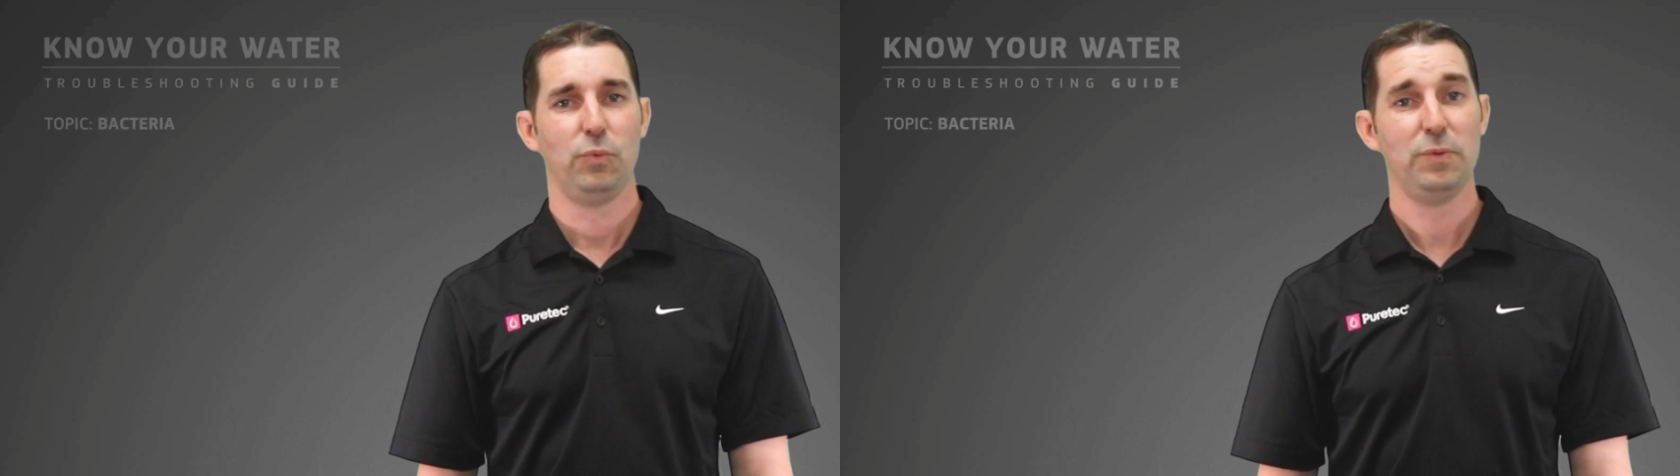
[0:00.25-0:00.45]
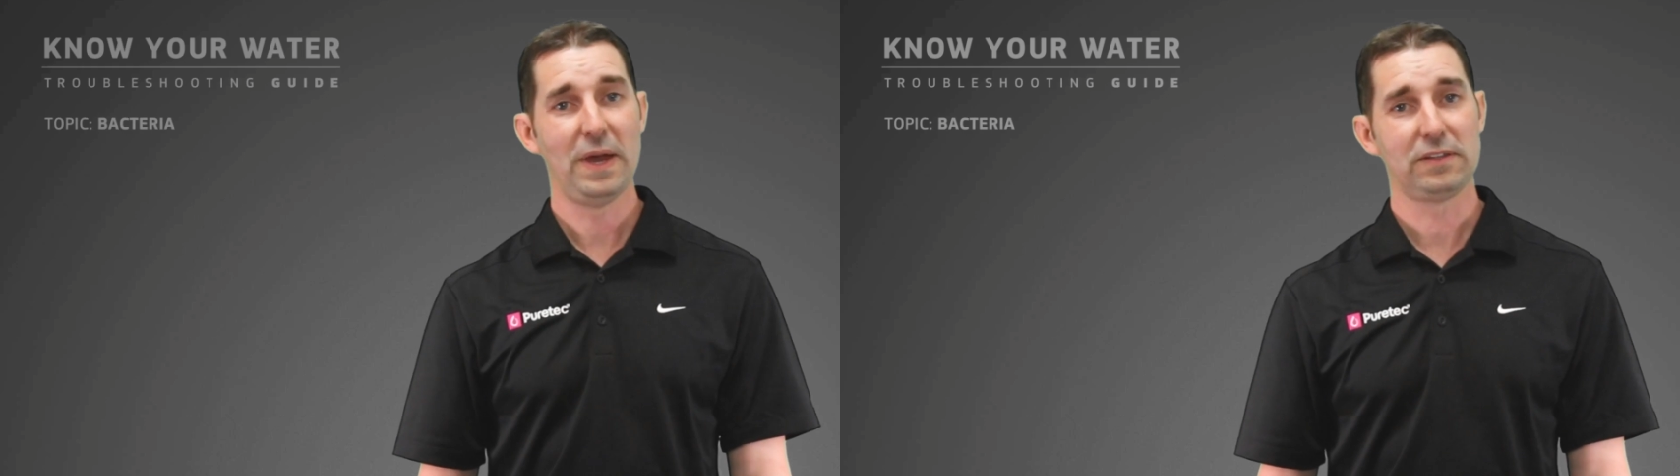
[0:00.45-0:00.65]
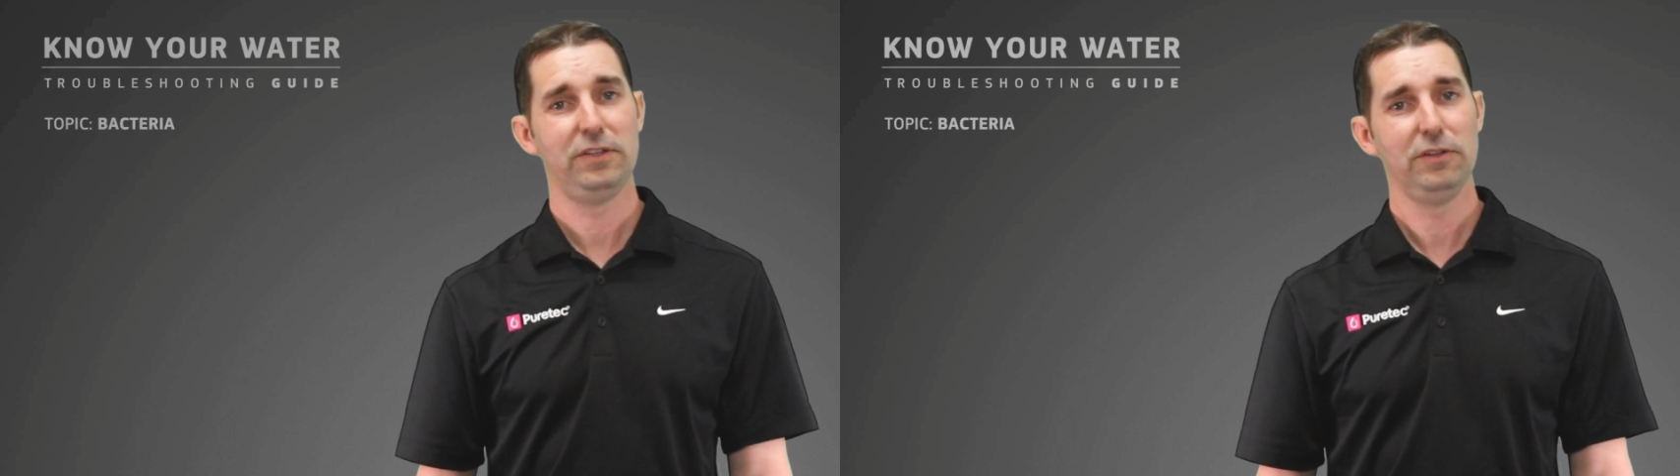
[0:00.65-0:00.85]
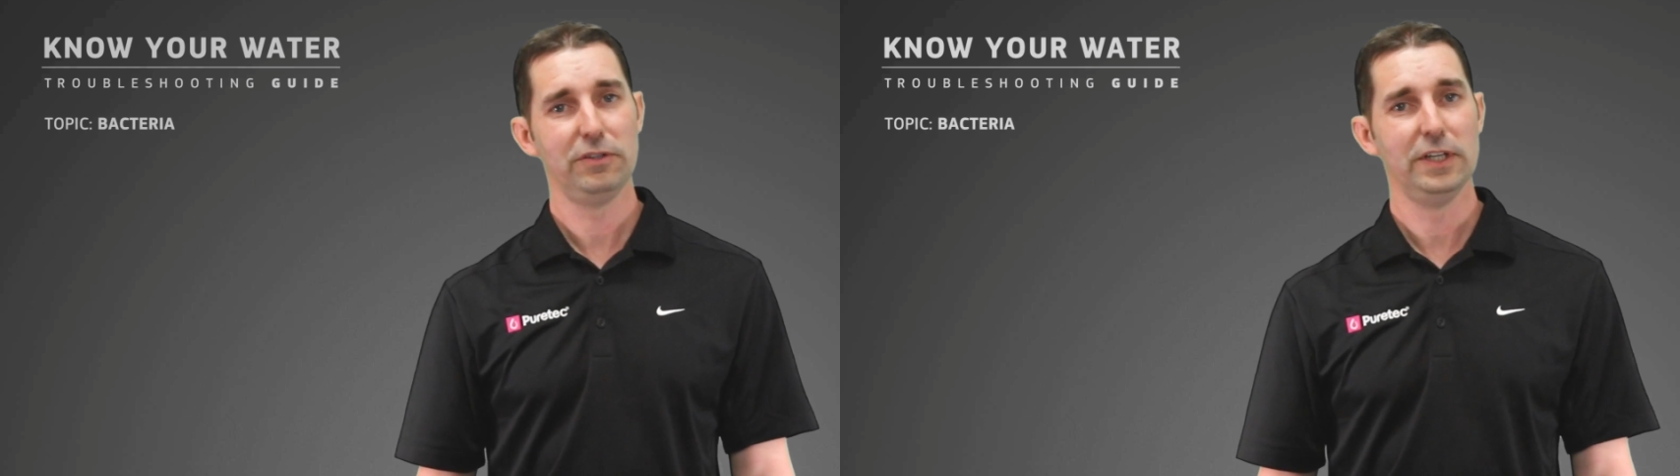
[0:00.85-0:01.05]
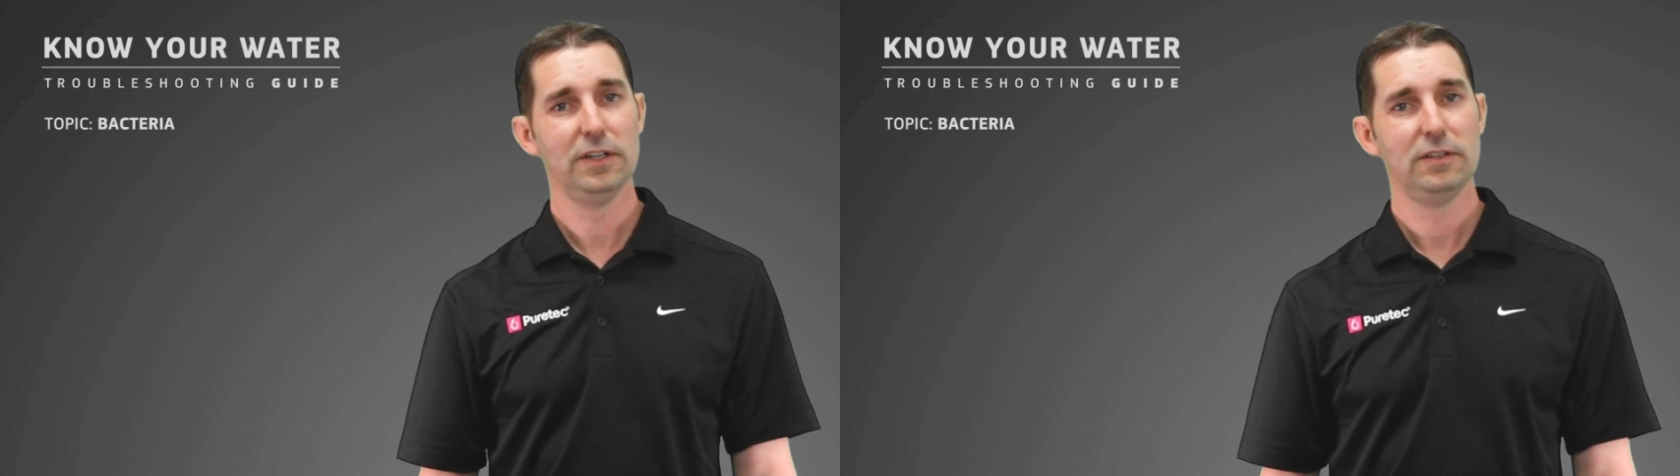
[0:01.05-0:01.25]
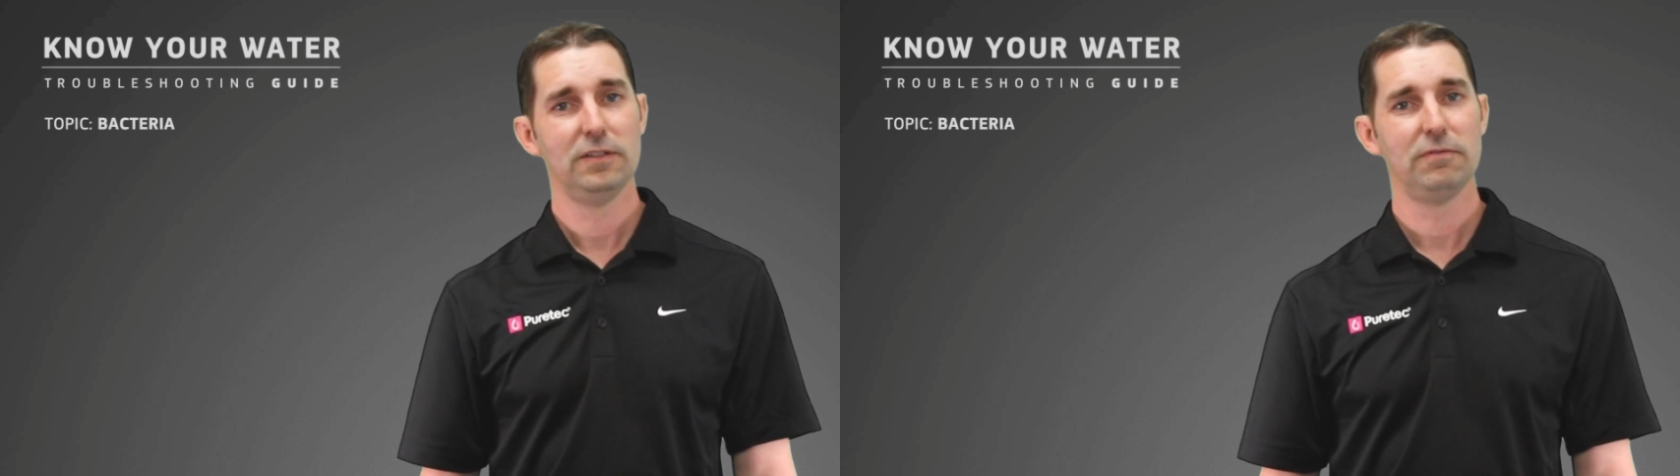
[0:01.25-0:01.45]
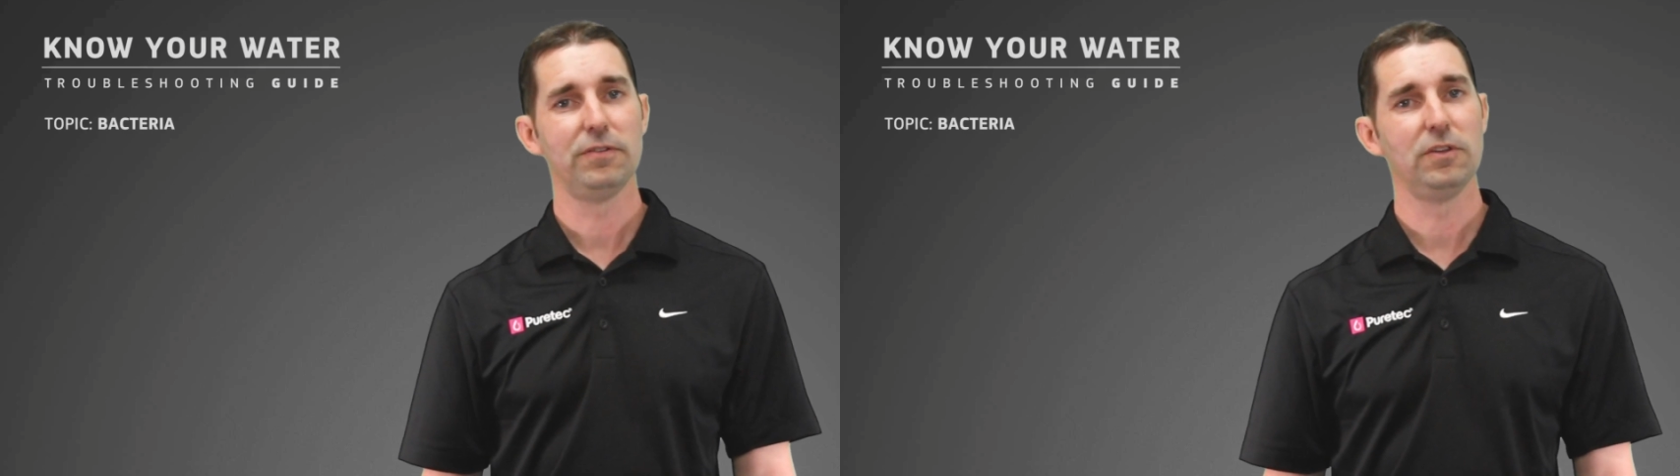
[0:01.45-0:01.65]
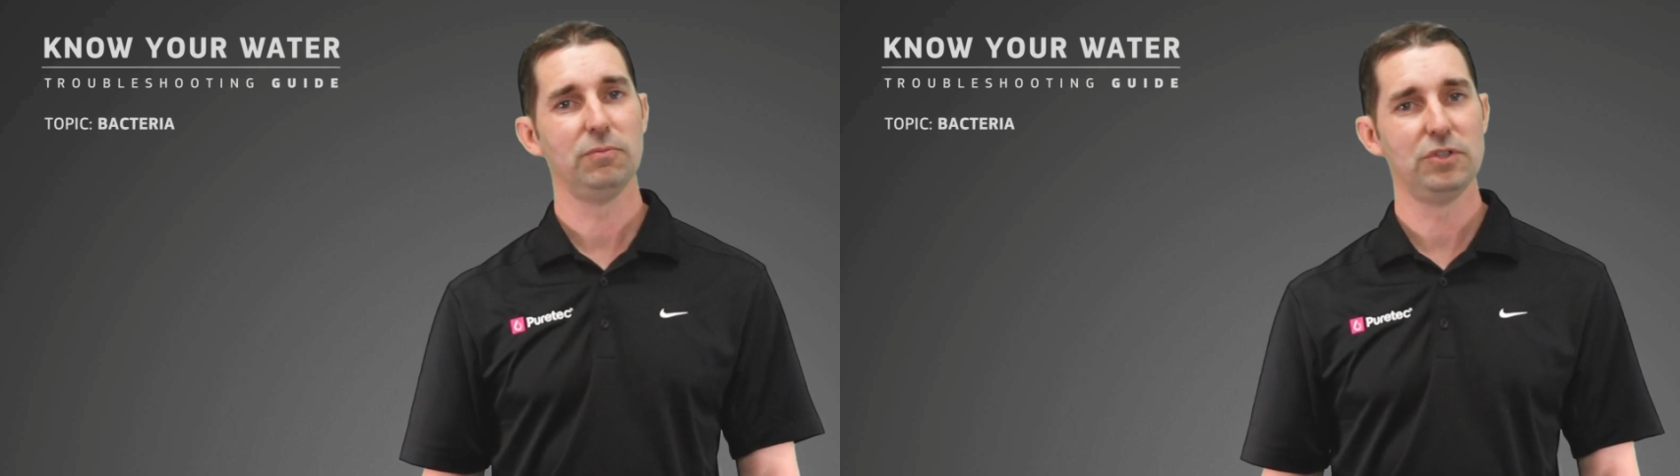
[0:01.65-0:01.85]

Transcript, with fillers: With bacteria, for the